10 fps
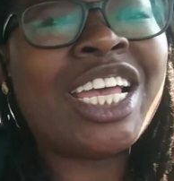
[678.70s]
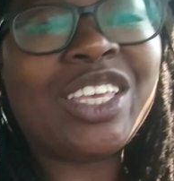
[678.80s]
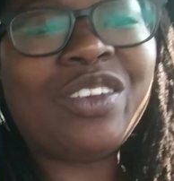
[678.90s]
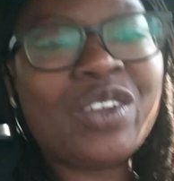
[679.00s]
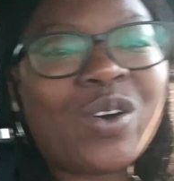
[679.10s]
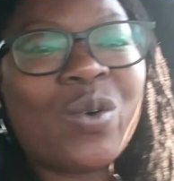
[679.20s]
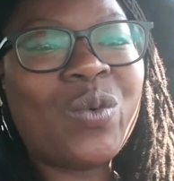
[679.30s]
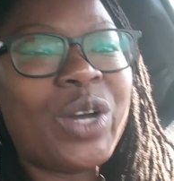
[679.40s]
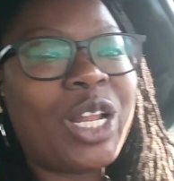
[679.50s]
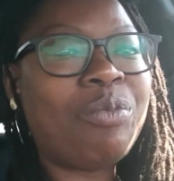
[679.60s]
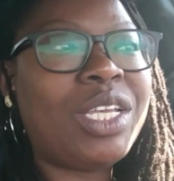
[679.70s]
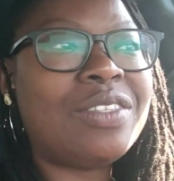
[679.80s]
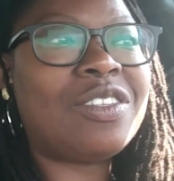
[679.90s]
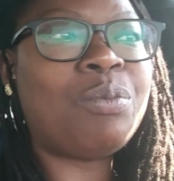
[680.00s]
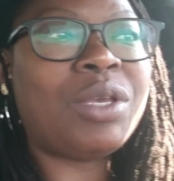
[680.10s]
what it
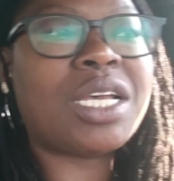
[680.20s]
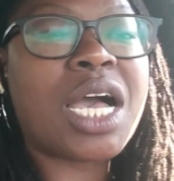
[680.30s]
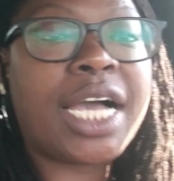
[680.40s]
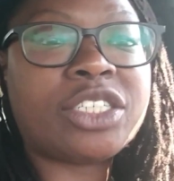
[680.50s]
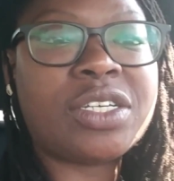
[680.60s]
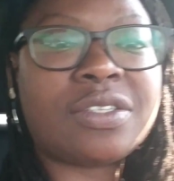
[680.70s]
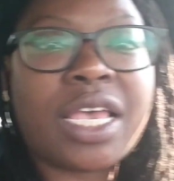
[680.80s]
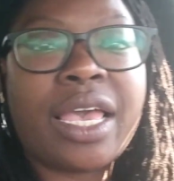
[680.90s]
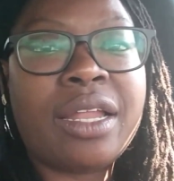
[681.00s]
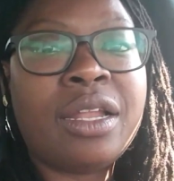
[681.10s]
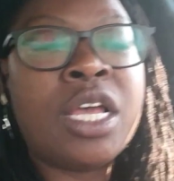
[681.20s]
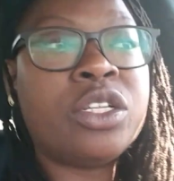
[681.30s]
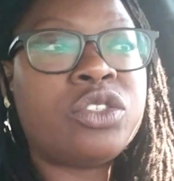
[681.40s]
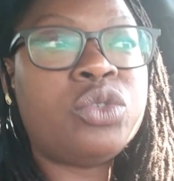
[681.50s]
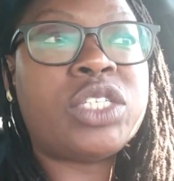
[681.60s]
means to be conscious
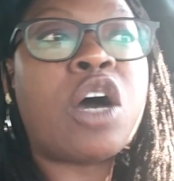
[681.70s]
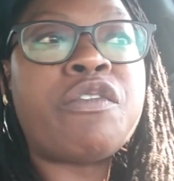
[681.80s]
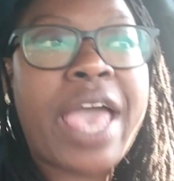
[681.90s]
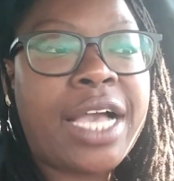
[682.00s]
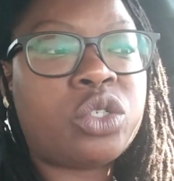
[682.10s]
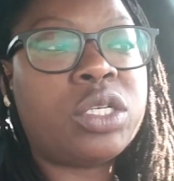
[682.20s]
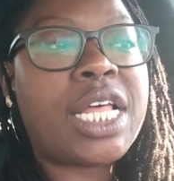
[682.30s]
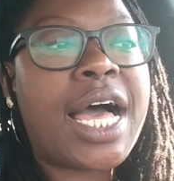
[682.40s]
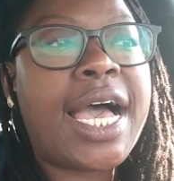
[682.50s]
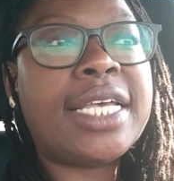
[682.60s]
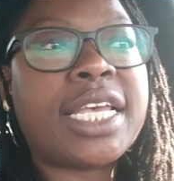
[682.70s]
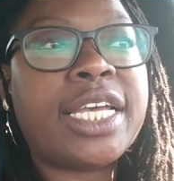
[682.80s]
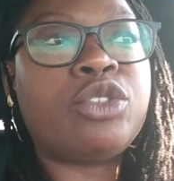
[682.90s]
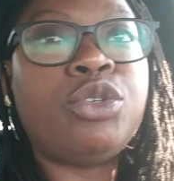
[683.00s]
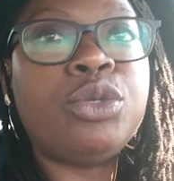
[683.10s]
and to self-actualize
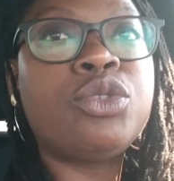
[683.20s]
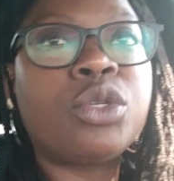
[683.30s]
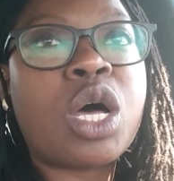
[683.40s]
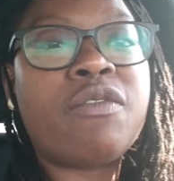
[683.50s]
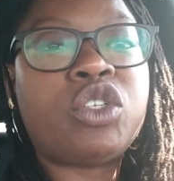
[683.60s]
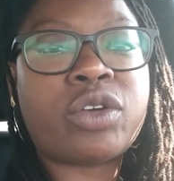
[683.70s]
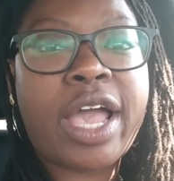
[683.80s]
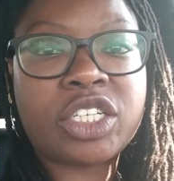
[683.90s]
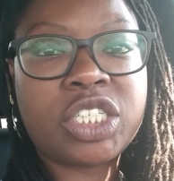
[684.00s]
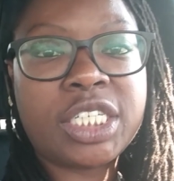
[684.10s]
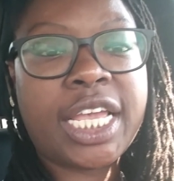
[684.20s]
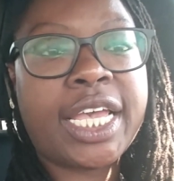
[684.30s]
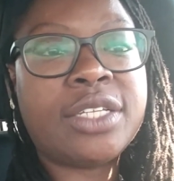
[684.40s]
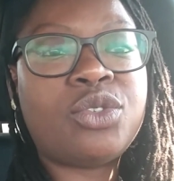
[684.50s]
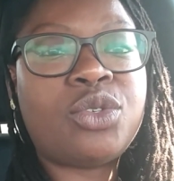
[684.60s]
and to use the law of attraction
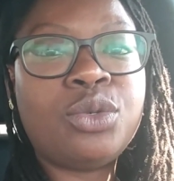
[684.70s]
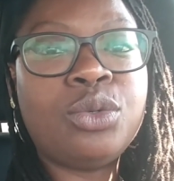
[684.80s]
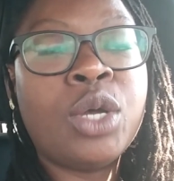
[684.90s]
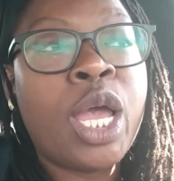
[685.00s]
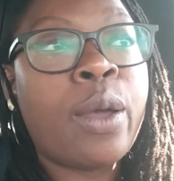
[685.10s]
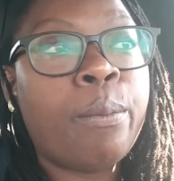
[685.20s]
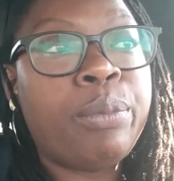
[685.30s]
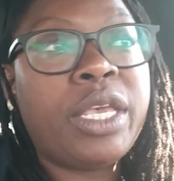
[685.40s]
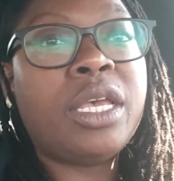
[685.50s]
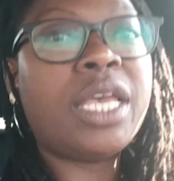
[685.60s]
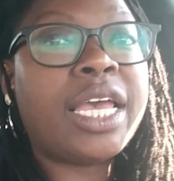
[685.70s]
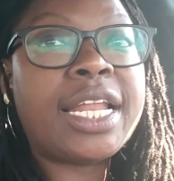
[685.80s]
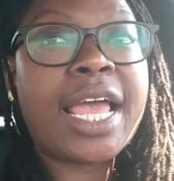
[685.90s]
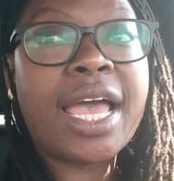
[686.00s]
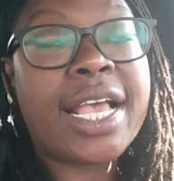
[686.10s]
and to be
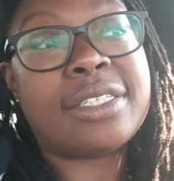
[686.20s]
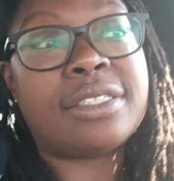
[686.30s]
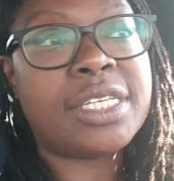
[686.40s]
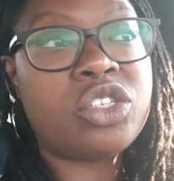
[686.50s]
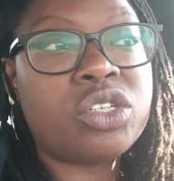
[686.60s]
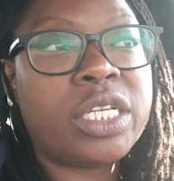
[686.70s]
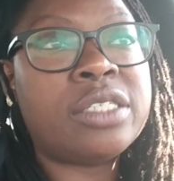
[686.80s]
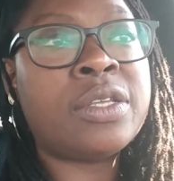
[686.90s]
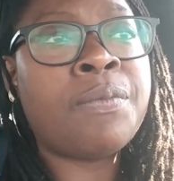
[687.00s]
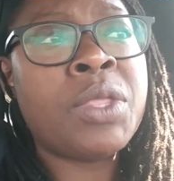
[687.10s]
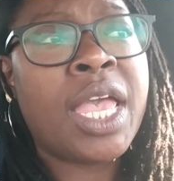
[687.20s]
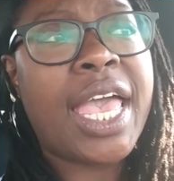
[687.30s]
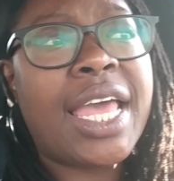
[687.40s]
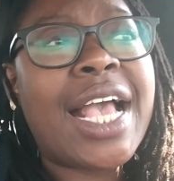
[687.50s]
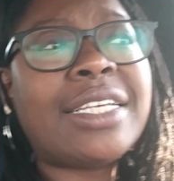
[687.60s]
an existentialist.
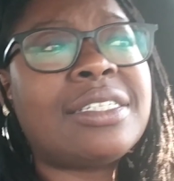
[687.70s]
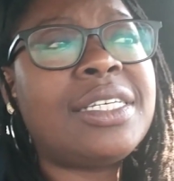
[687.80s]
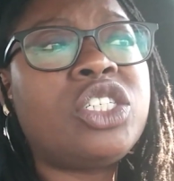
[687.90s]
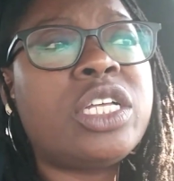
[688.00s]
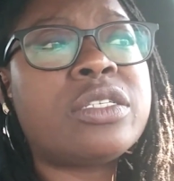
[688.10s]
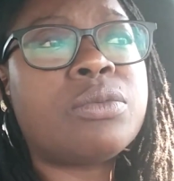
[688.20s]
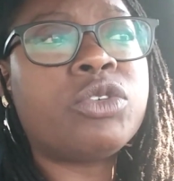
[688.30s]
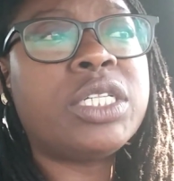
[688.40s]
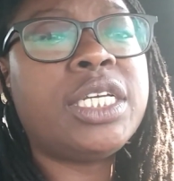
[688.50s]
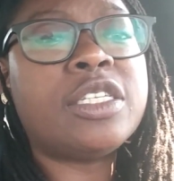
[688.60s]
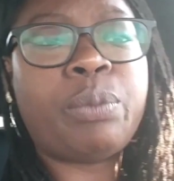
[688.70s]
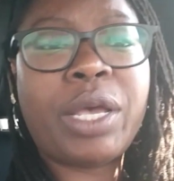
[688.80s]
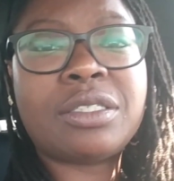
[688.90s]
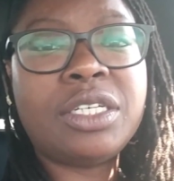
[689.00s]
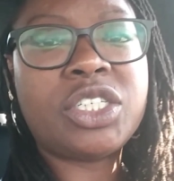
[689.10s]
And existentialism really is
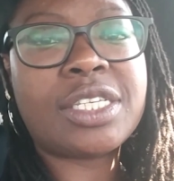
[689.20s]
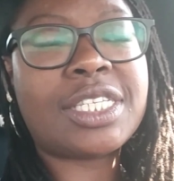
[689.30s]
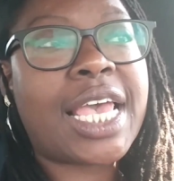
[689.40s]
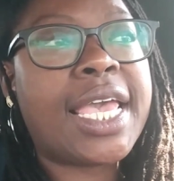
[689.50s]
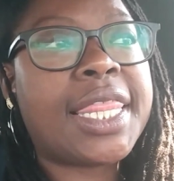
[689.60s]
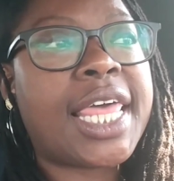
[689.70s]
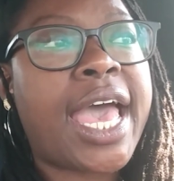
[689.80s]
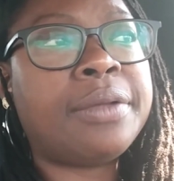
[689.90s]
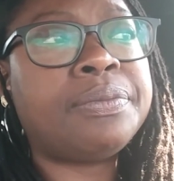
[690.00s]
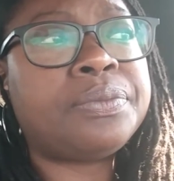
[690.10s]
basically just saying that